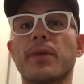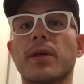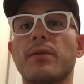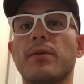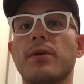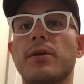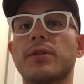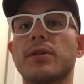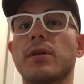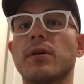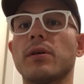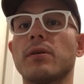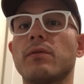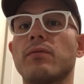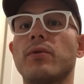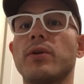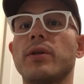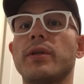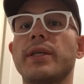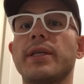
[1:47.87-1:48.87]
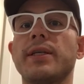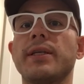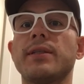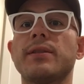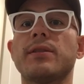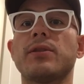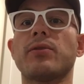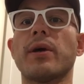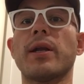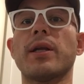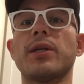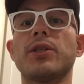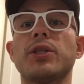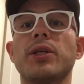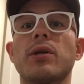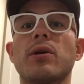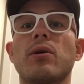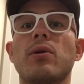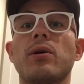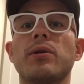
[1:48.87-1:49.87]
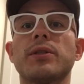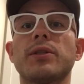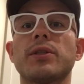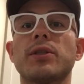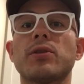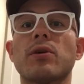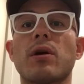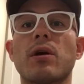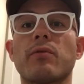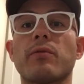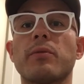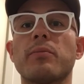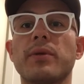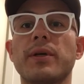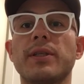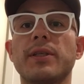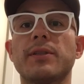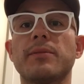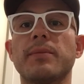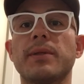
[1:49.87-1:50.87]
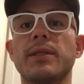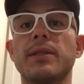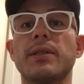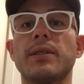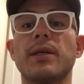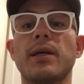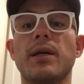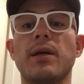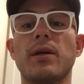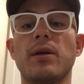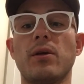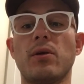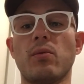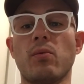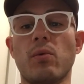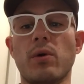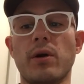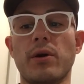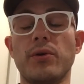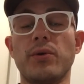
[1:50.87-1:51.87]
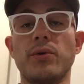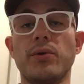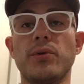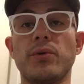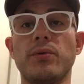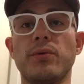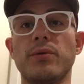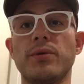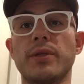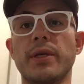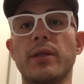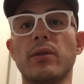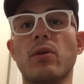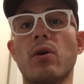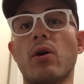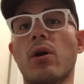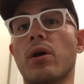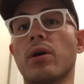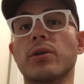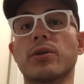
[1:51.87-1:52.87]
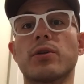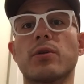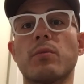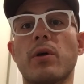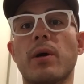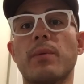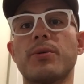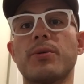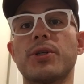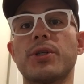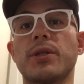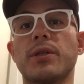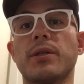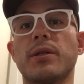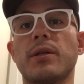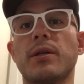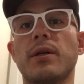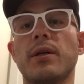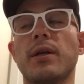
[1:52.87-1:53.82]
There's a really neat strategy called stock replacement where you use a long-term option,